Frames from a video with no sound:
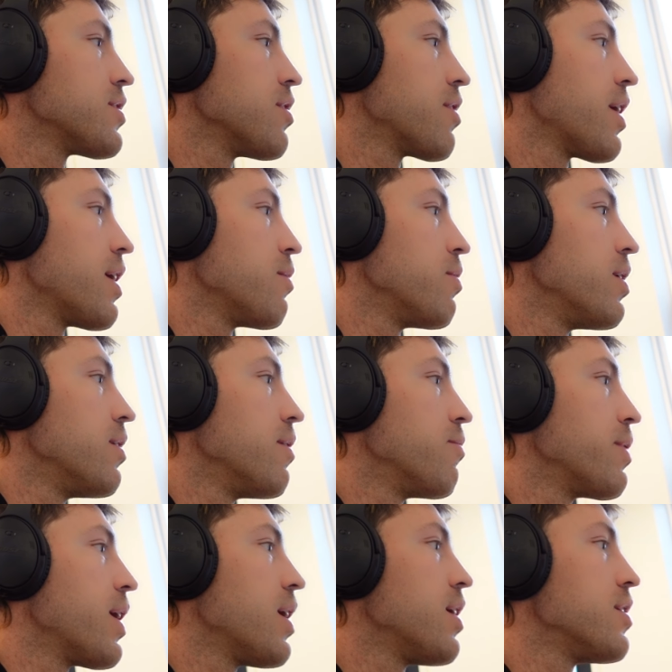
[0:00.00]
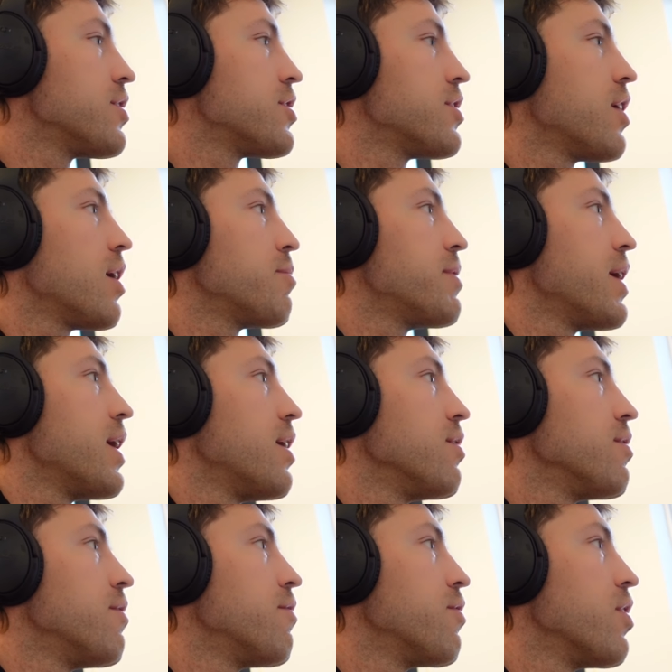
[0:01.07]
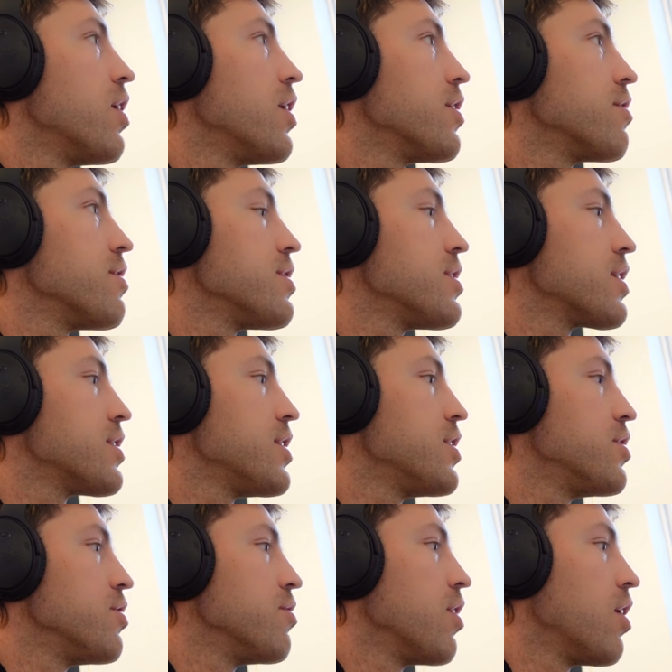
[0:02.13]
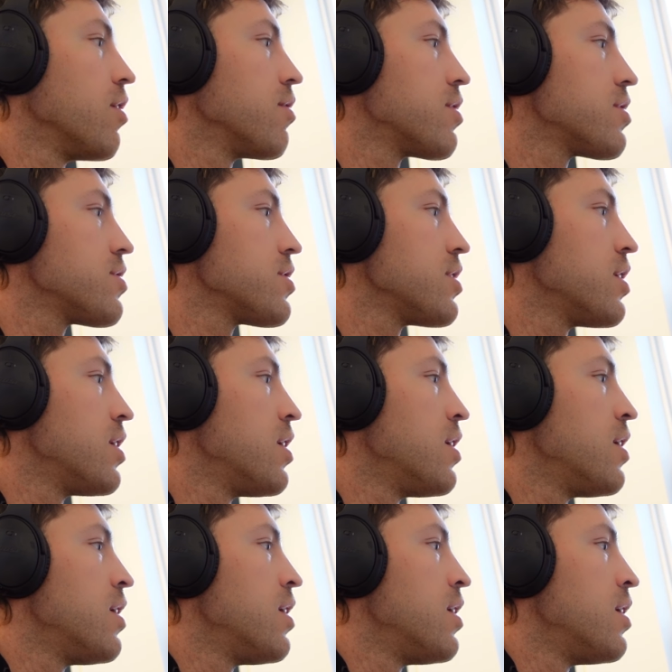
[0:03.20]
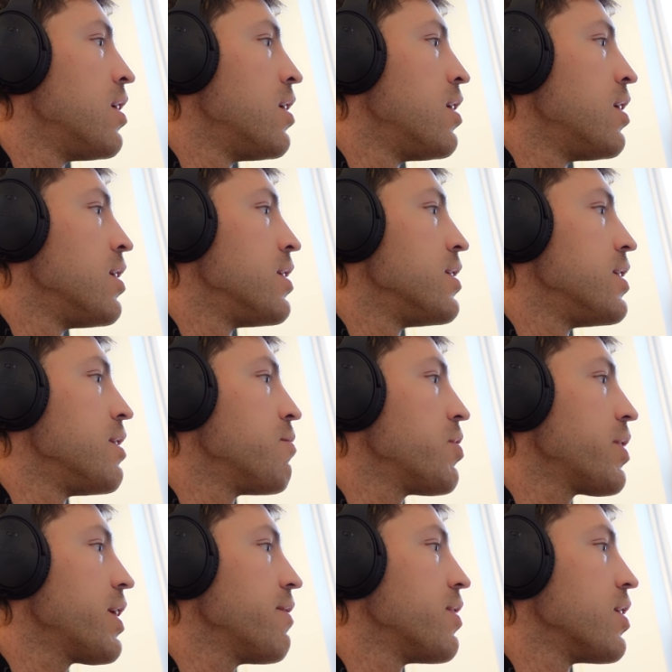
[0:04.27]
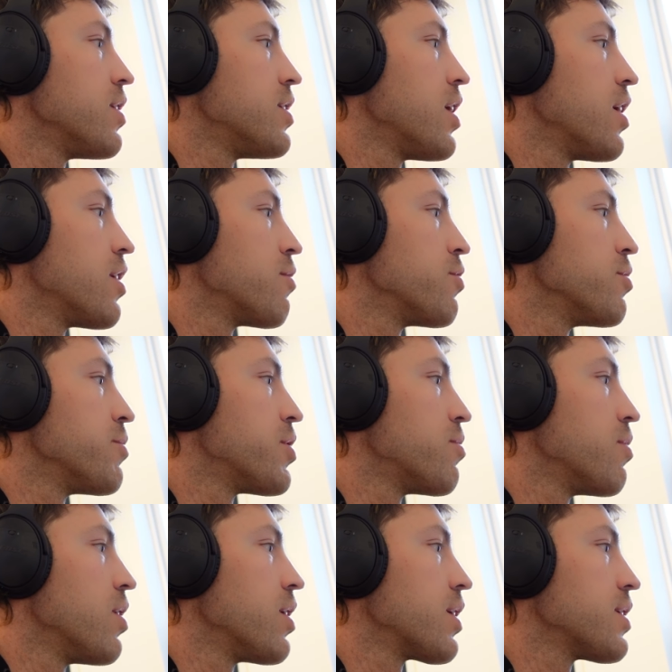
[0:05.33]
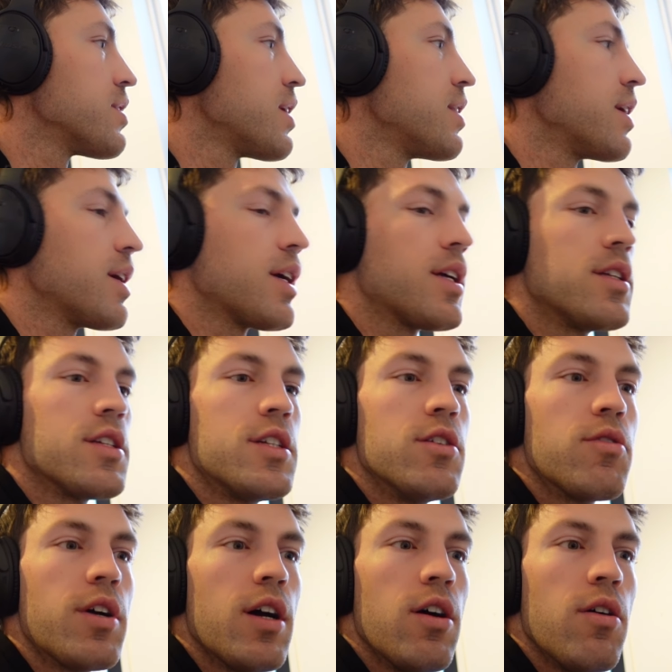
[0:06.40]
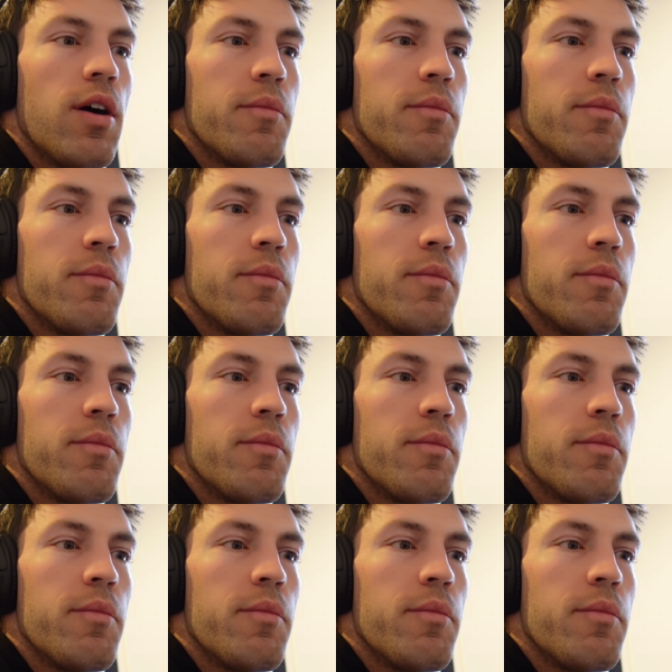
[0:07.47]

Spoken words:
Okay, well, we got stopped out for $162. Didn't really give it a ton of room to run because I think it can still go.